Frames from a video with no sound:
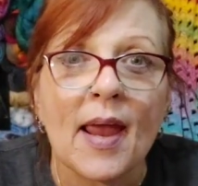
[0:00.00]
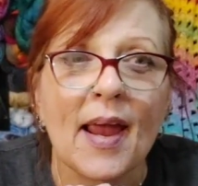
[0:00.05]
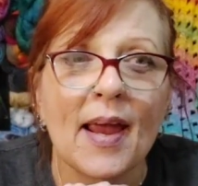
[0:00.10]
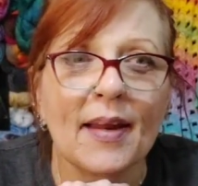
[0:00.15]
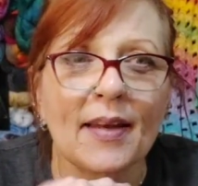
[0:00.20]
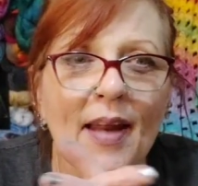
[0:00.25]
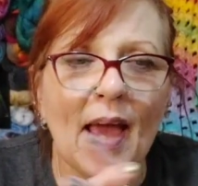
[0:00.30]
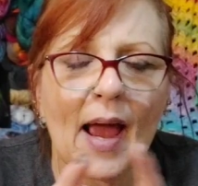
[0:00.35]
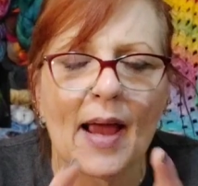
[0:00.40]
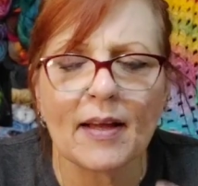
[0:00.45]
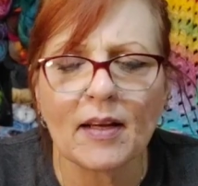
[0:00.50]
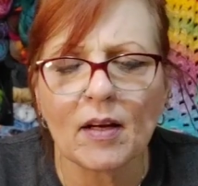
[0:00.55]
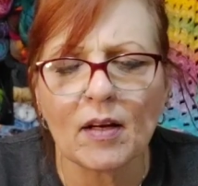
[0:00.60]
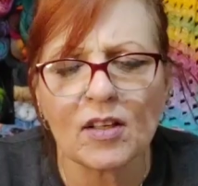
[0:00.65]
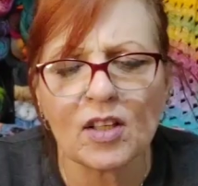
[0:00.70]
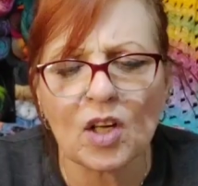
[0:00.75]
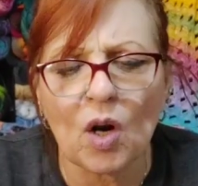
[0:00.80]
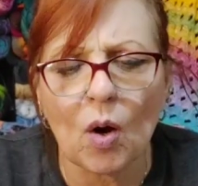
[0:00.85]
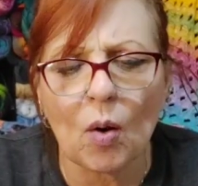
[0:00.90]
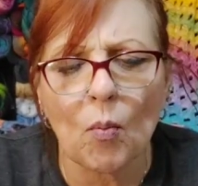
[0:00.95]
And I,
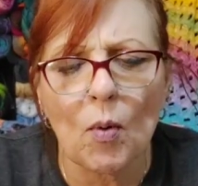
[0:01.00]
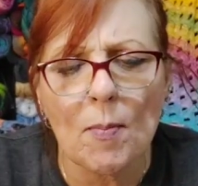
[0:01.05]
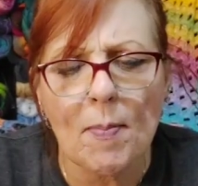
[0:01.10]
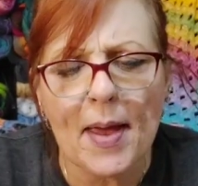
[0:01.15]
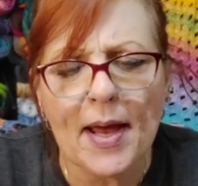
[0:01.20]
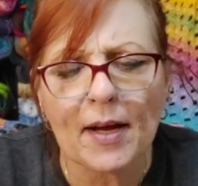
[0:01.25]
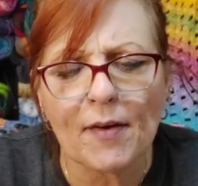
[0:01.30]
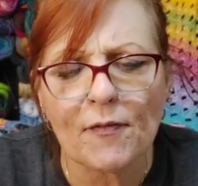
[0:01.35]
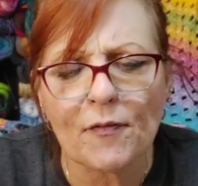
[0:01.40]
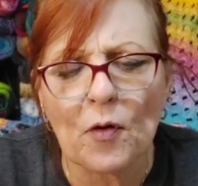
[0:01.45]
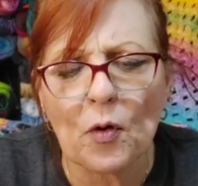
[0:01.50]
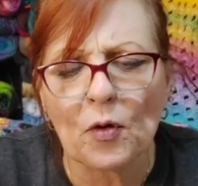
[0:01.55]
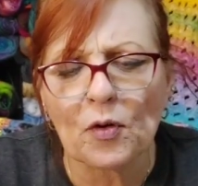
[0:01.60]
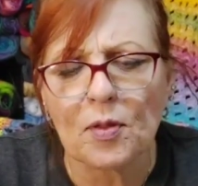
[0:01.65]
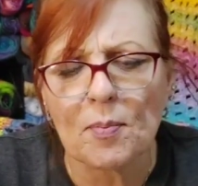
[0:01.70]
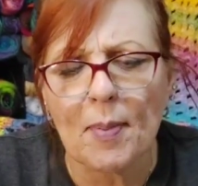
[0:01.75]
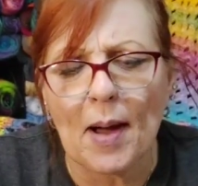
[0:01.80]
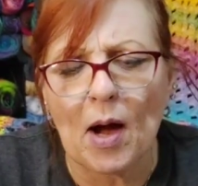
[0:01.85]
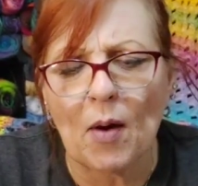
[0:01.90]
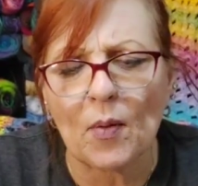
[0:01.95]
you know, I went back and
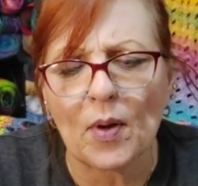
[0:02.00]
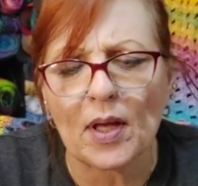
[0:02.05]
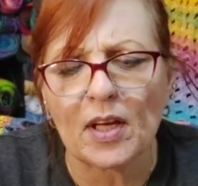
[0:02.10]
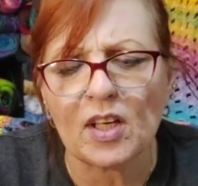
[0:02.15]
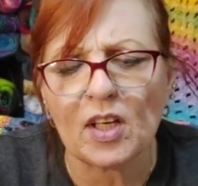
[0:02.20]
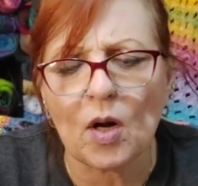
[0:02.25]
forth about it.